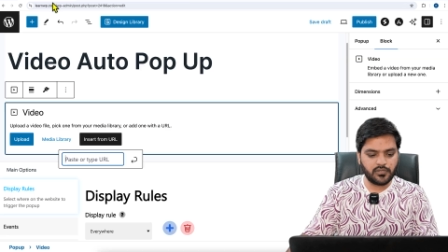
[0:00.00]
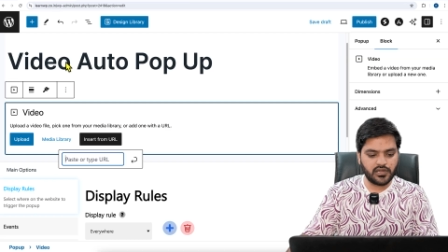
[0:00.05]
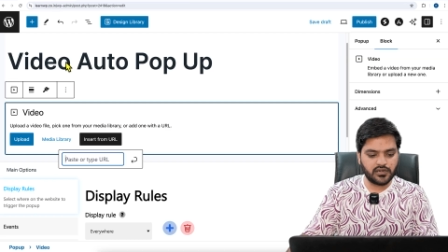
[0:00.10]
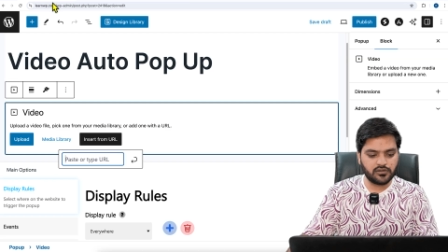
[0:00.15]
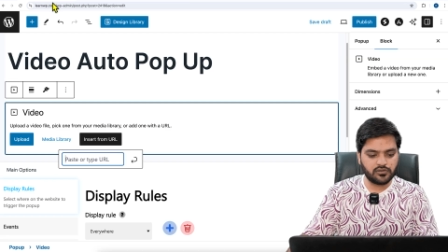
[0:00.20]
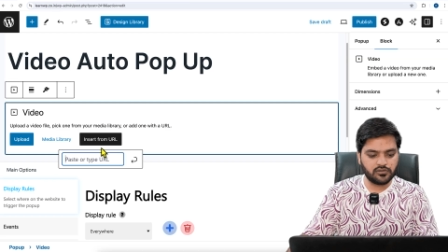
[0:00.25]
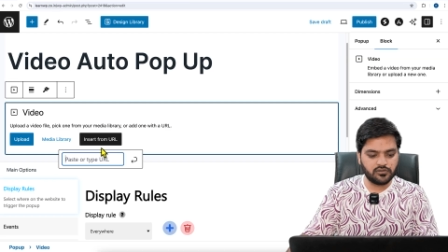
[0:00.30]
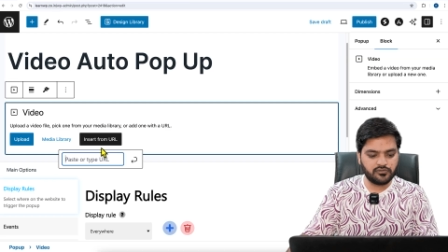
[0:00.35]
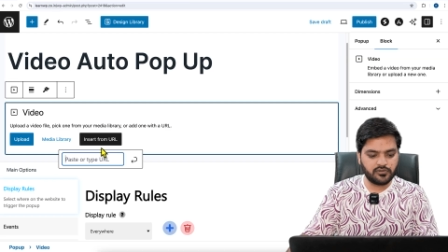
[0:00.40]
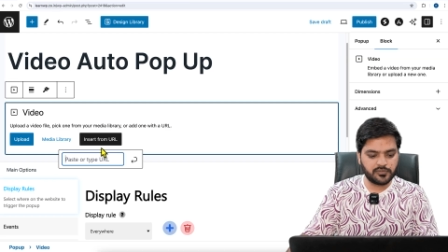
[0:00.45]
come
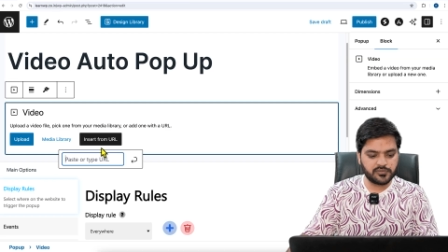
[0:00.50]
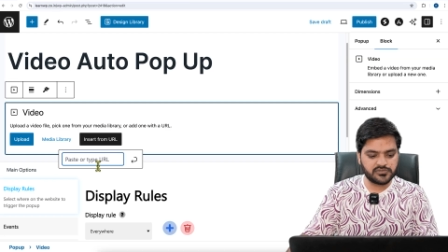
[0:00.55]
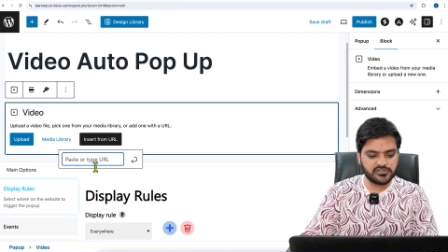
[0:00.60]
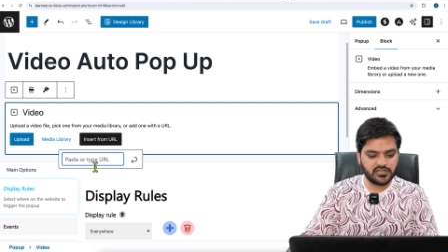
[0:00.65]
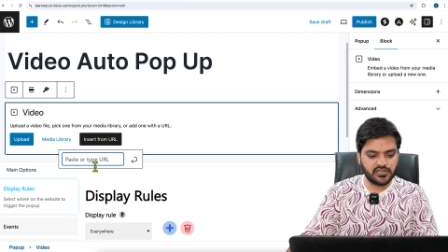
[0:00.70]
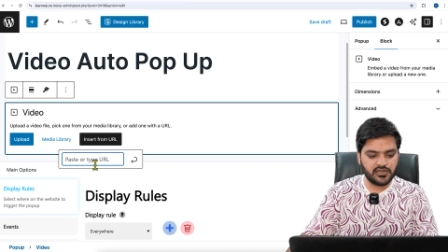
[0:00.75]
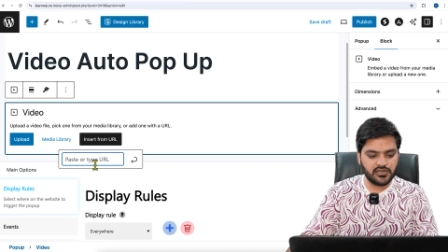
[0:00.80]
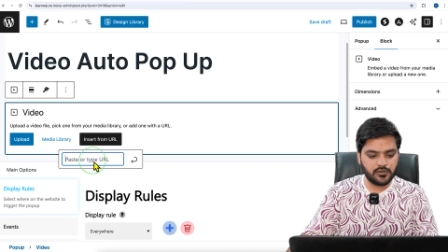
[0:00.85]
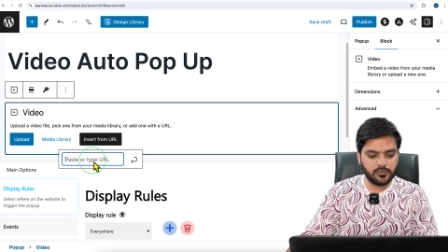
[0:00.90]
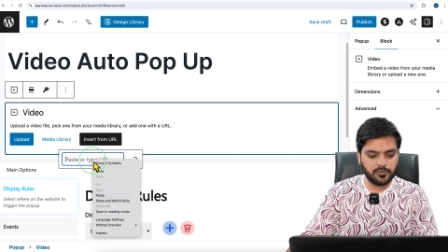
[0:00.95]
back to the
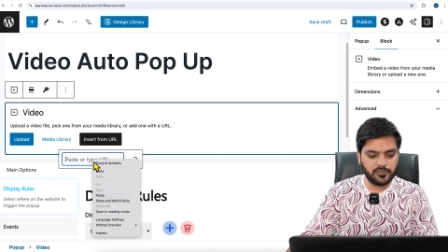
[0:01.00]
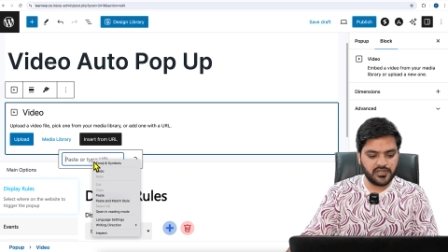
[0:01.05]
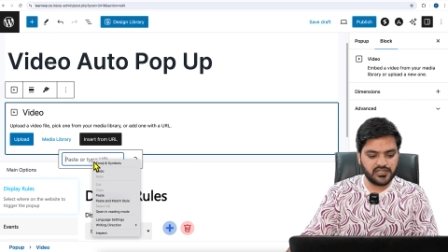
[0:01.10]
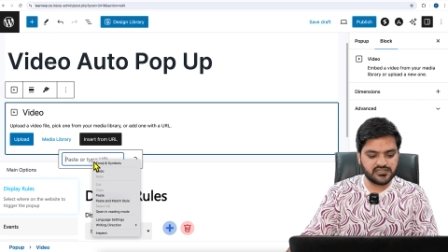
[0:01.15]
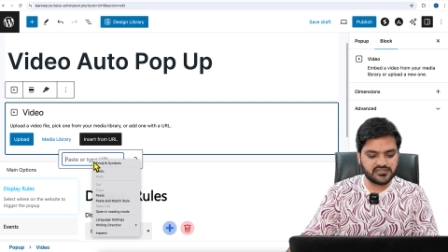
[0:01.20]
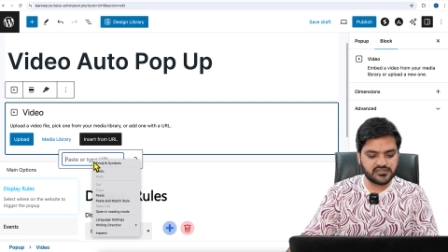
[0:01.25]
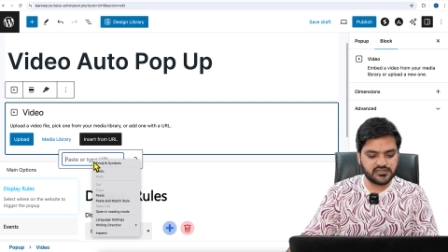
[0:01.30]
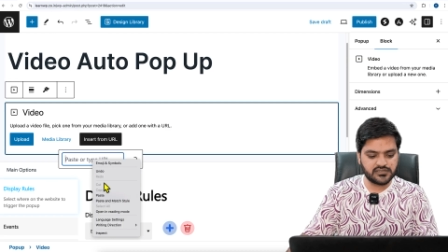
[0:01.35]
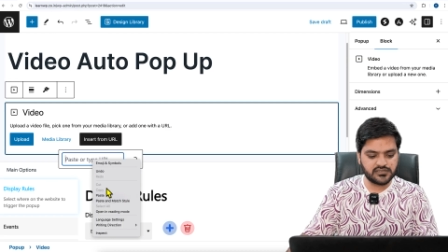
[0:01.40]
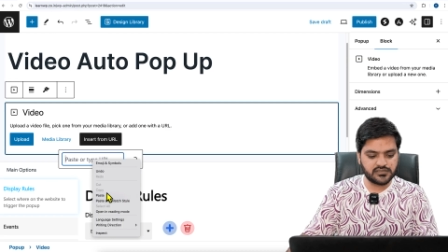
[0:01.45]
website,
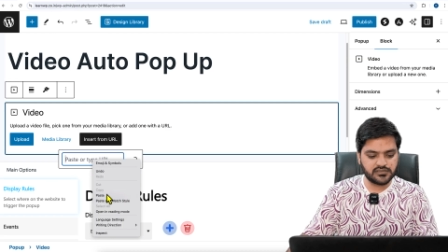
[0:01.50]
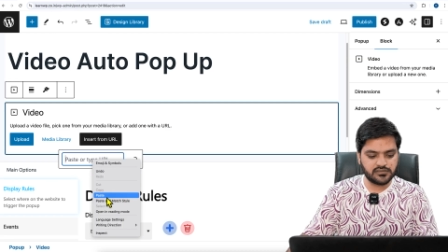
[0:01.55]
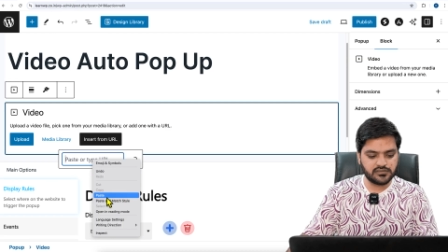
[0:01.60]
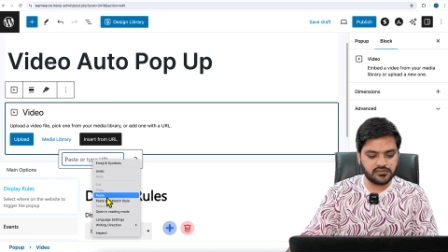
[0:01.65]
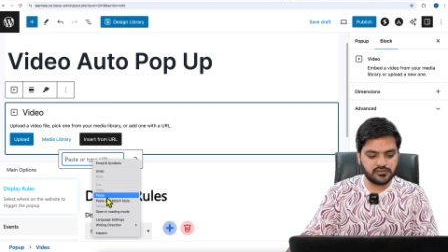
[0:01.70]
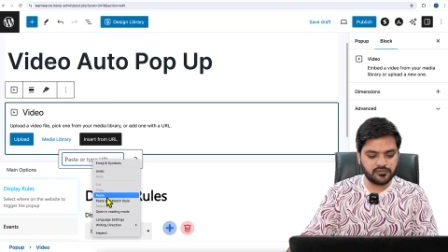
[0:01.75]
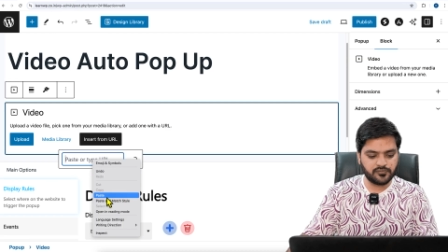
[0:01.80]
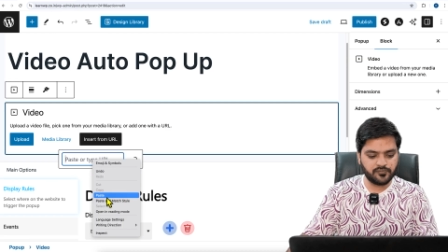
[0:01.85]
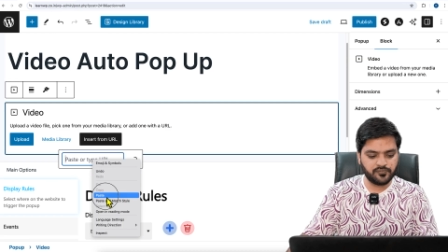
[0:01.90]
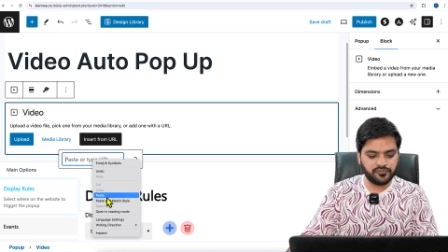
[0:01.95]
paste it
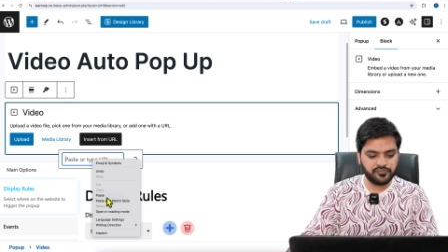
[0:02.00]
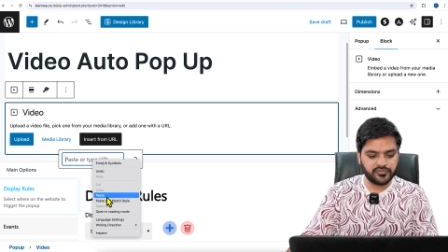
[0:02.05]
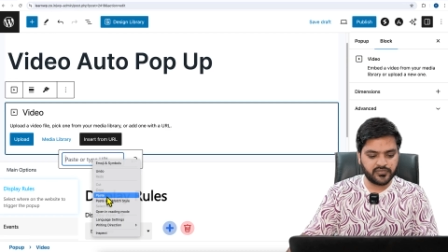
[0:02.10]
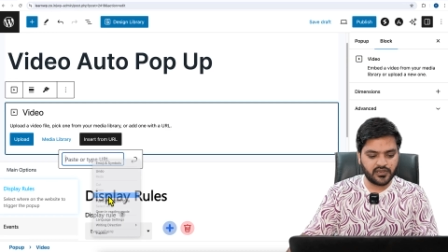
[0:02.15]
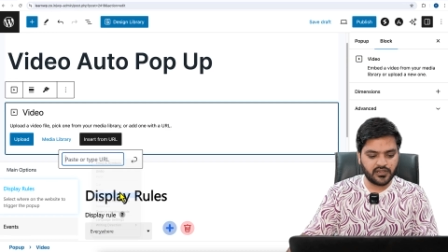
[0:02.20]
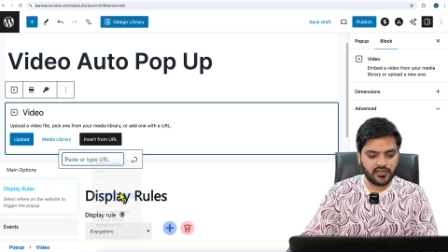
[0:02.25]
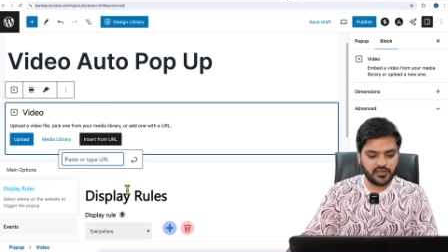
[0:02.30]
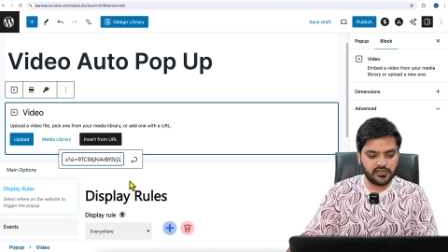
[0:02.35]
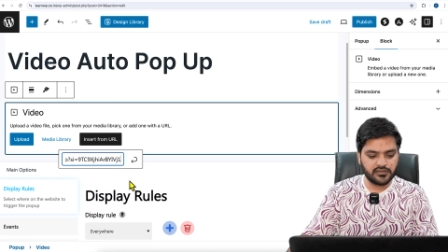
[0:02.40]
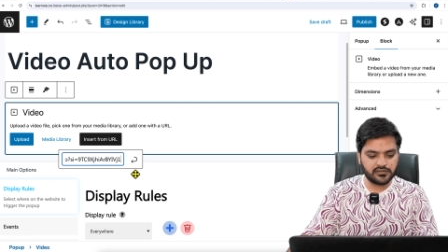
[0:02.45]
here,
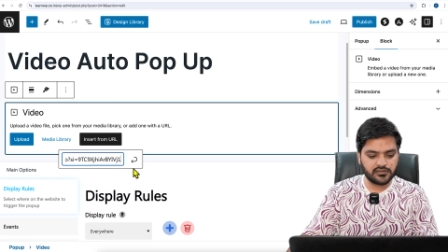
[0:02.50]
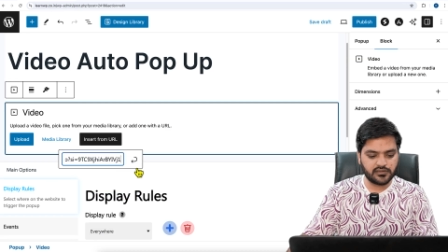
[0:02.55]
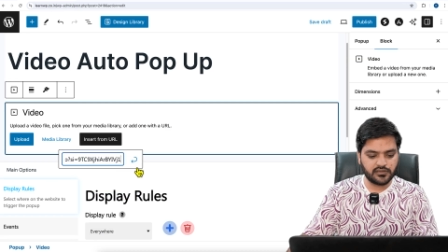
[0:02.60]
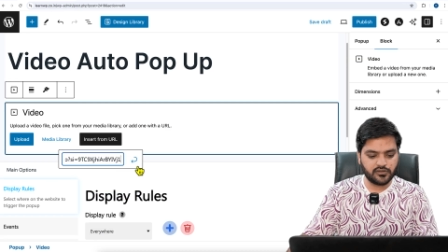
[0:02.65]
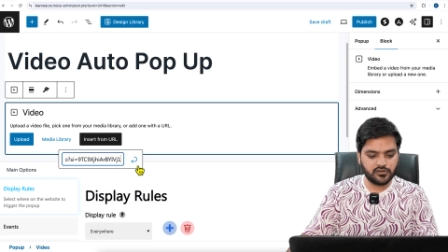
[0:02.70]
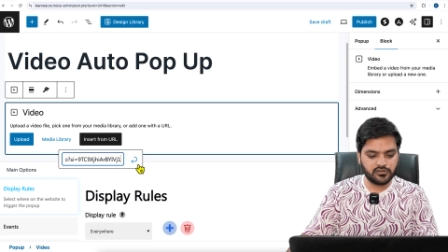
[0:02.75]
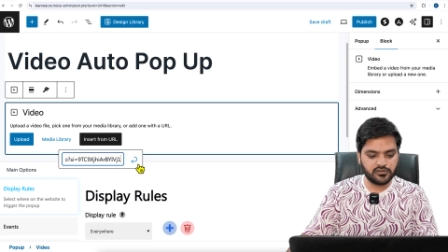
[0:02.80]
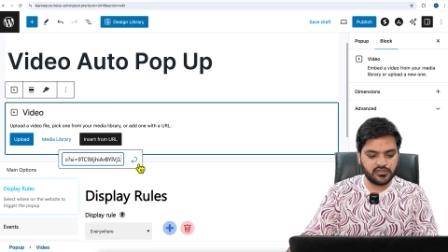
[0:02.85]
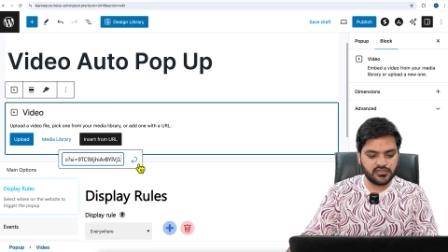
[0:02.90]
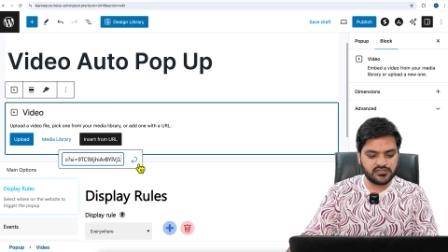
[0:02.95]
and
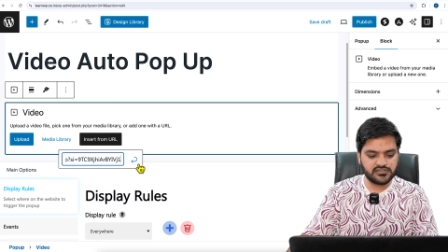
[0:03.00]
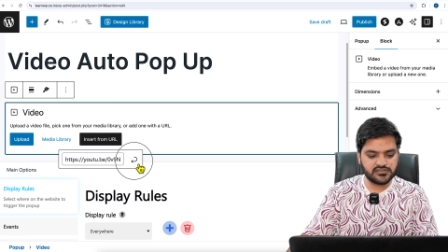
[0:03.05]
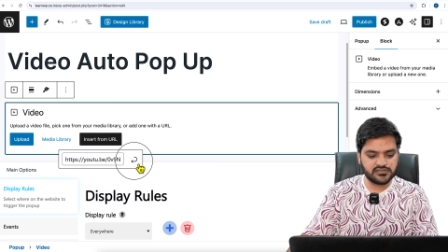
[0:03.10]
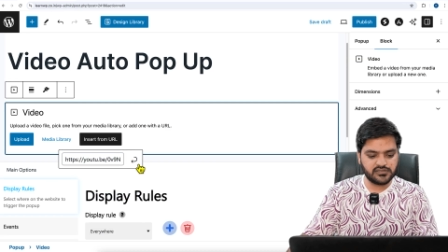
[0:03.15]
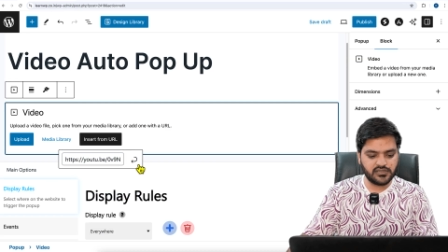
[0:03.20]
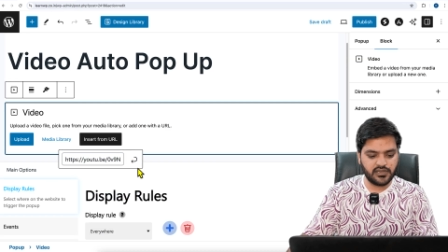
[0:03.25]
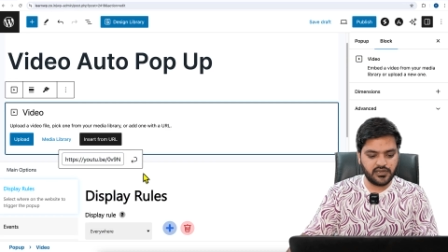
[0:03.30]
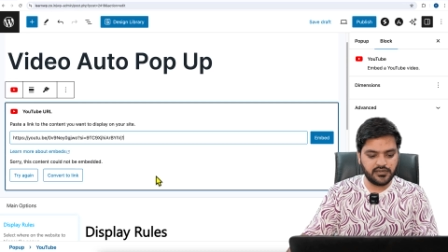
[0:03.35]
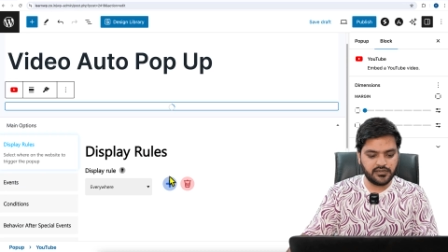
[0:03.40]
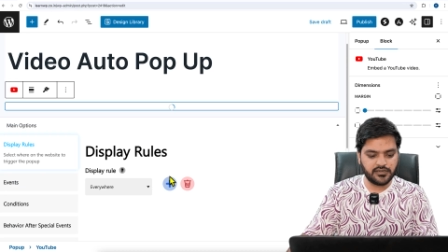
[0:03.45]
click on this